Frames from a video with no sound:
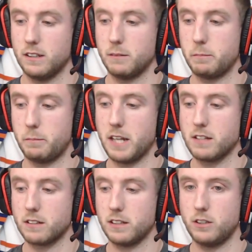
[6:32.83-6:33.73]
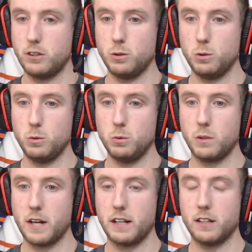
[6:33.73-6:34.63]
basically, to
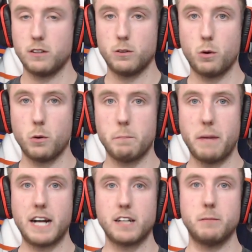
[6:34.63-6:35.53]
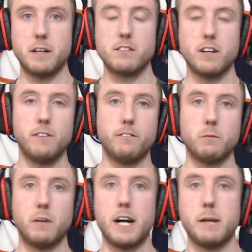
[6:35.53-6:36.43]
kind of hone it back to myself and
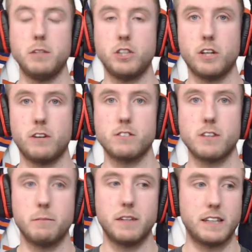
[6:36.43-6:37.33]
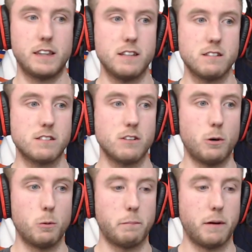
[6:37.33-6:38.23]
why I'd be sharing something like this
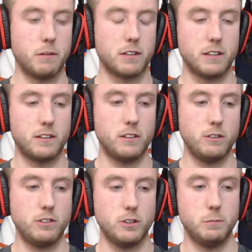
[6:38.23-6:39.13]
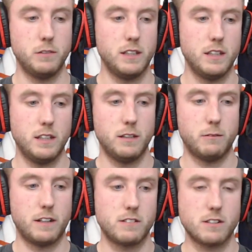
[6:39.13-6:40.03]
publicly on YouTube when
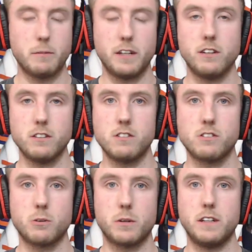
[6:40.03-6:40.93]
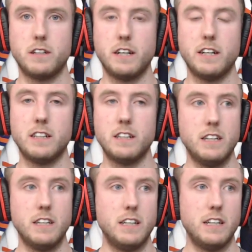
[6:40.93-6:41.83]
it's somebody else's story to tell,
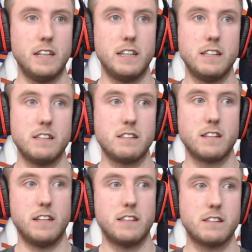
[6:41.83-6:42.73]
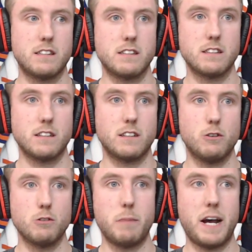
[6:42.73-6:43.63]
is it's
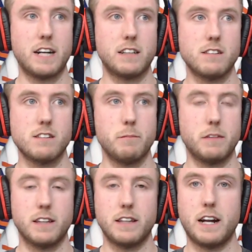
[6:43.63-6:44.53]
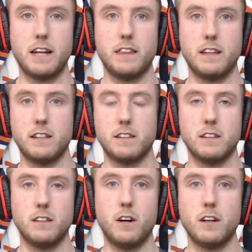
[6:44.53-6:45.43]
goes back to something that I think a
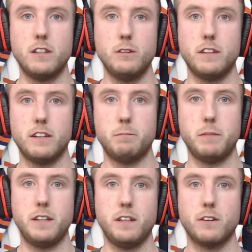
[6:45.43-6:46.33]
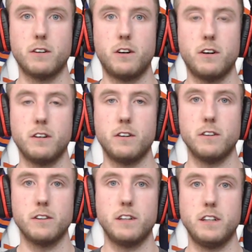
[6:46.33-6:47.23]
lot of you that have been here on
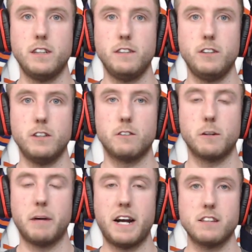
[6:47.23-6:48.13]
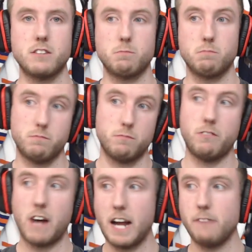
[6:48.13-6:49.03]
Dolynny TV over the past
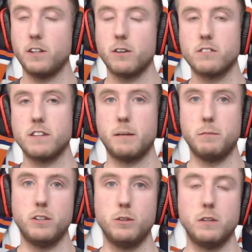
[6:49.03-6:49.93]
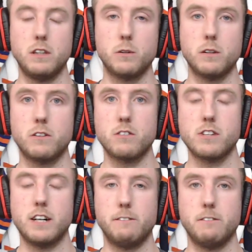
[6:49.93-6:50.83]
5 years that I've been doing the Oilers
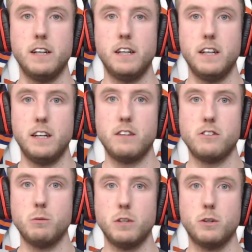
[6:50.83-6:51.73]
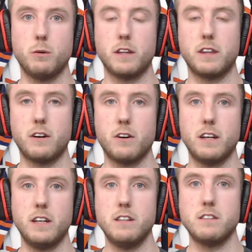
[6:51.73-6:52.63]
stuff, is you would know that there
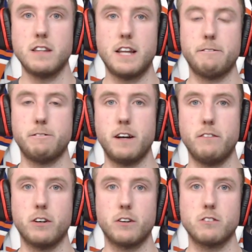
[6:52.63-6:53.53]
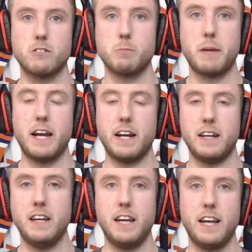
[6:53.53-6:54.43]
is, in that 5 year span,
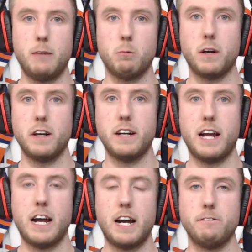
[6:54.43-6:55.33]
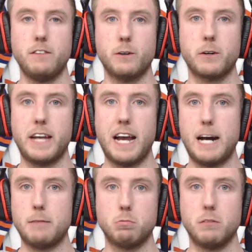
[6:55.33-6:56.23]
a 1.5 year
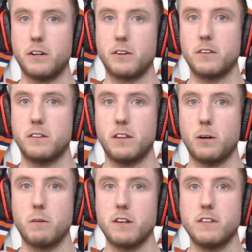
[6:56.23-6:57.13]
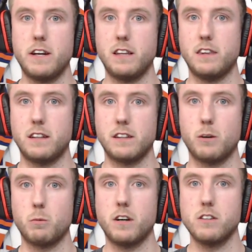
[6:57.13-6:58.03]
gap where there wasn't anything. There
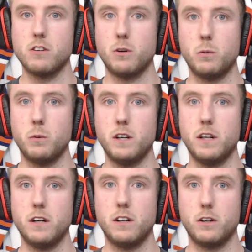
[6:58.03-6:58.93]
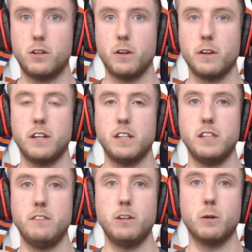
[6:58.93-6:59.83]
was no Dolynny
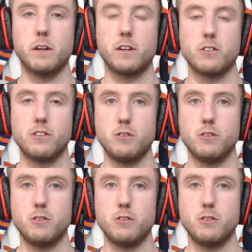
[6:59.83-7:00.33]
TV Oilers news,